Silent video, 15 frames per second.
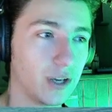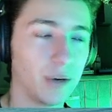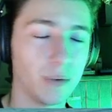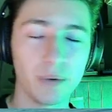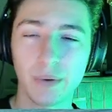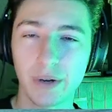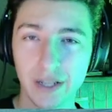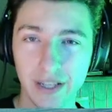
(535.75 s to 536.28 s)

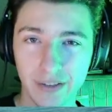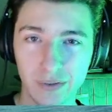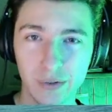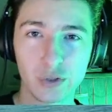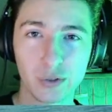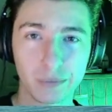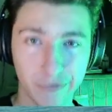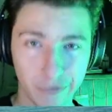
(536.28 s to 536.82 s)
we want to give you
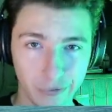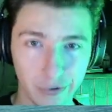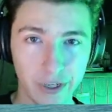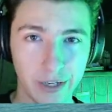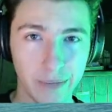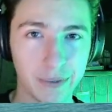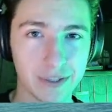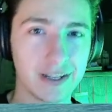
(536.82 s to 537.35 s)
some
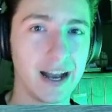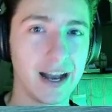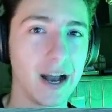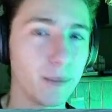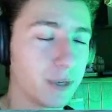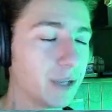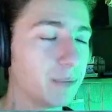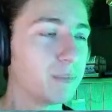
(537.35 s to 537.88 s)
freedom as to
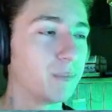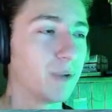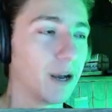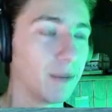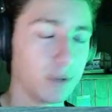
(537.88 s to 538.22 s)
how